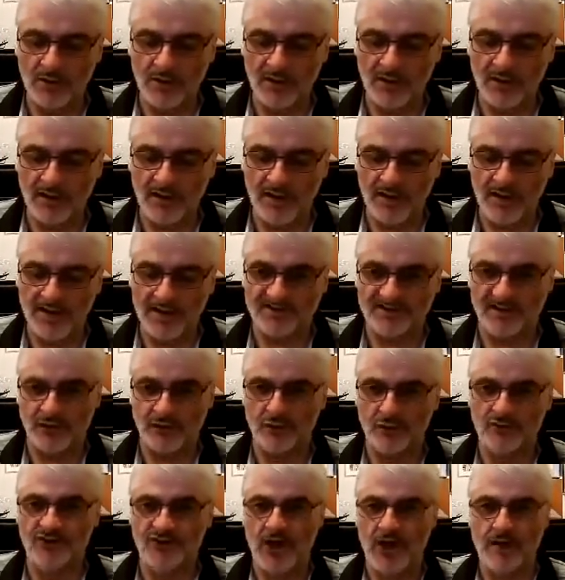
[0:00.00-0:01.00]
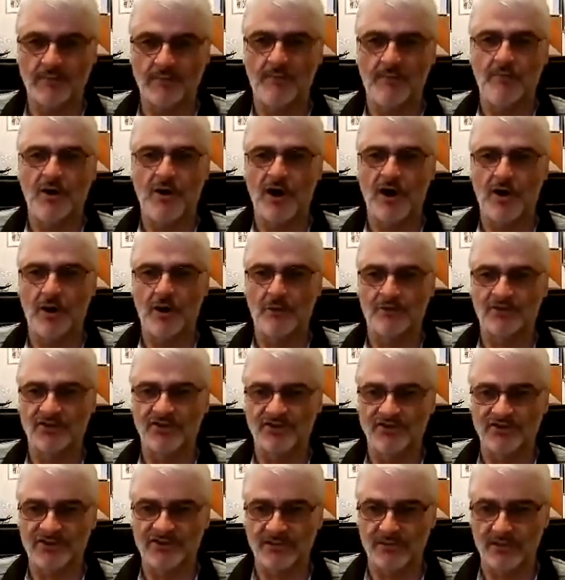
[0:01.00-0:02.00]
it's a good time to buy
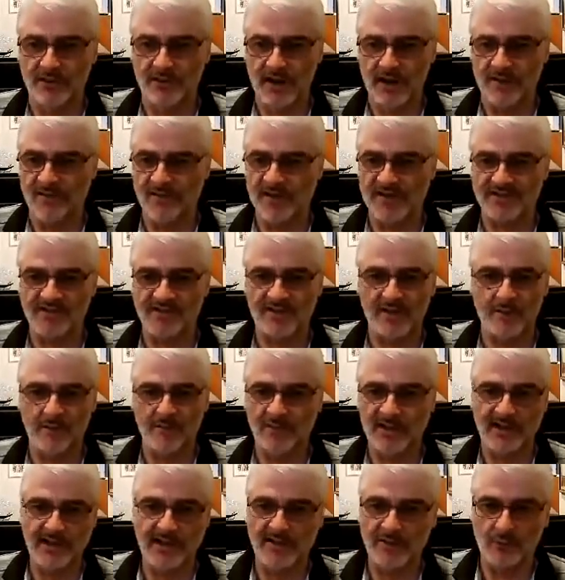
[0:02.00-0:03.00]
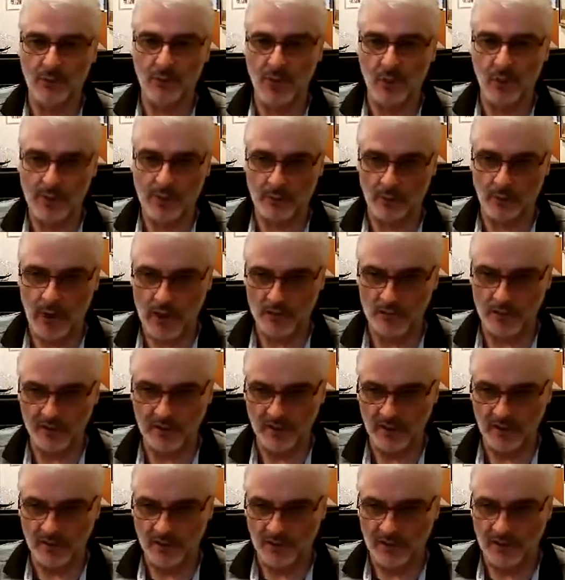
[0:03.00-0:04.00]
options. And that's completely the wrong way around.
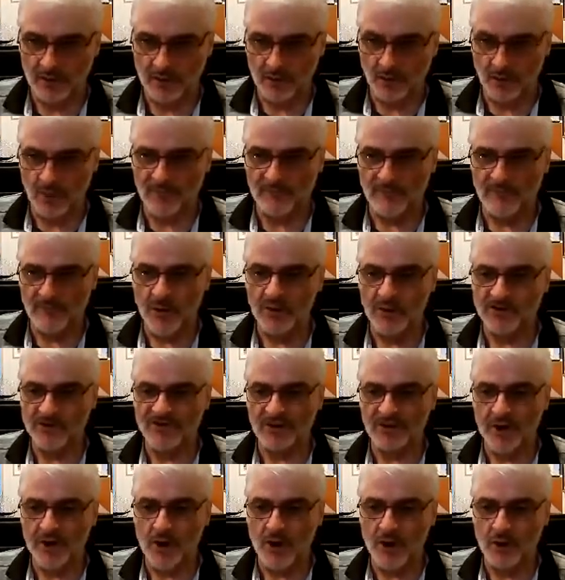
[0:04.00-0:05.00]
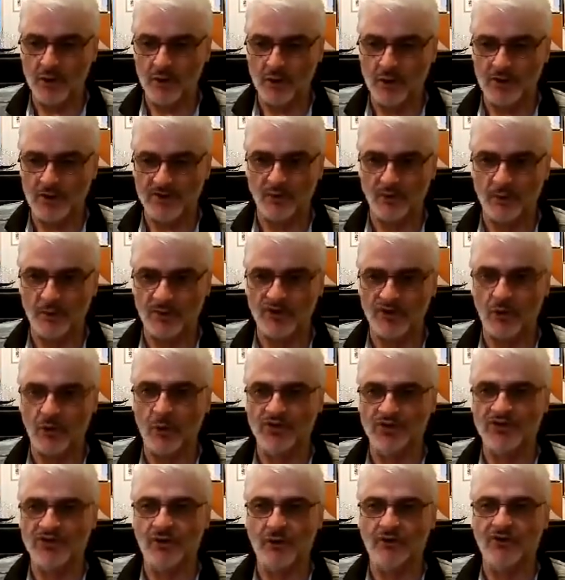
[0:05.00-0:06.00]
When vol's low, it's almost always
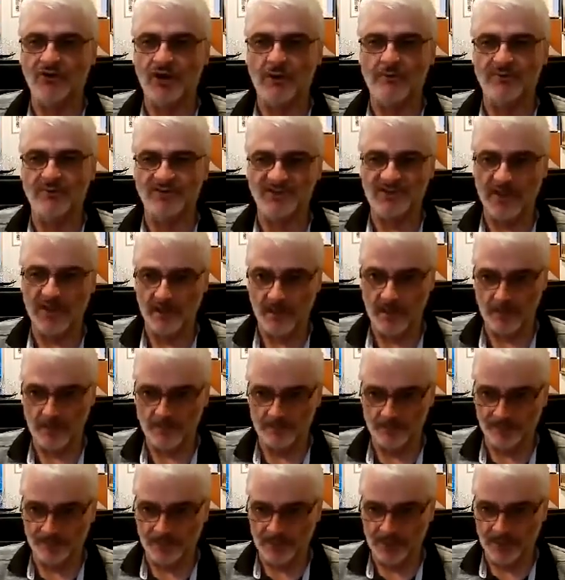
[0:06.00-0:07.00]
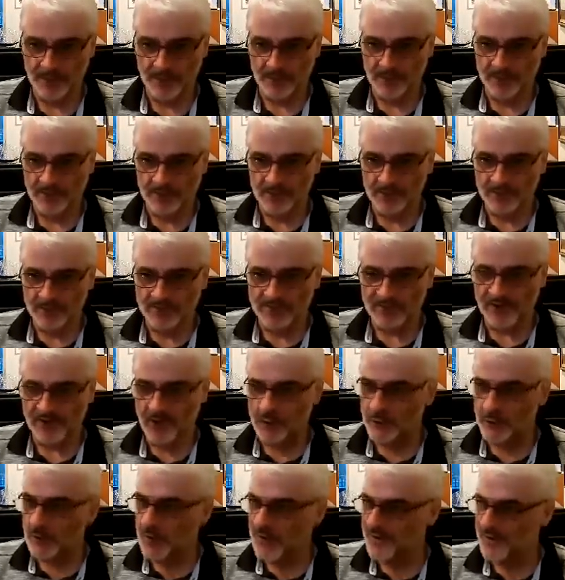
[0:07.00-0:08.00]
a good time to sell them.
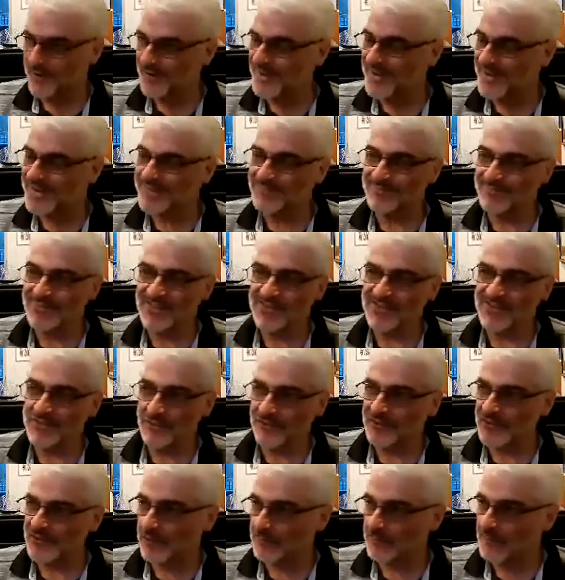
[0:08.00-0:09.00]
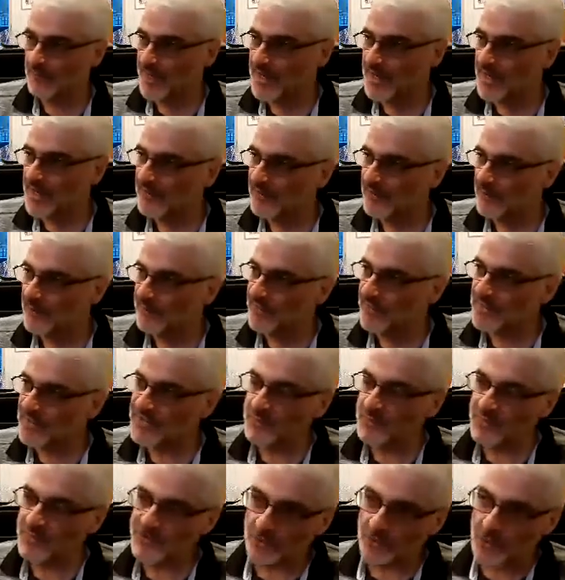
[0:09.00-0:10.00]
So I think, just off the top of my head, the VIX
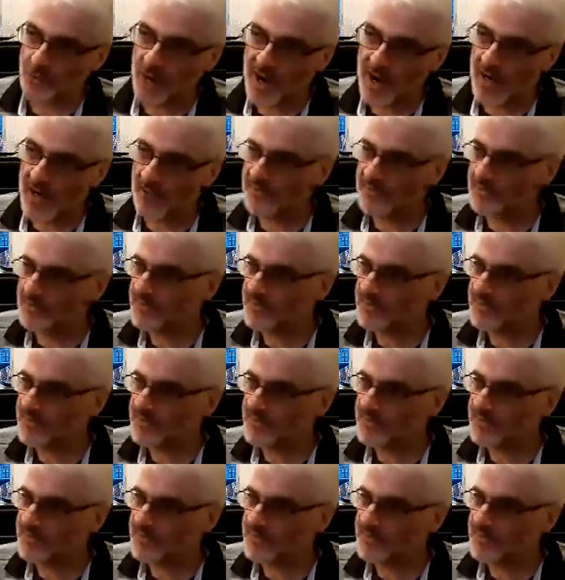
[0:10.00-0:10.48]
was around,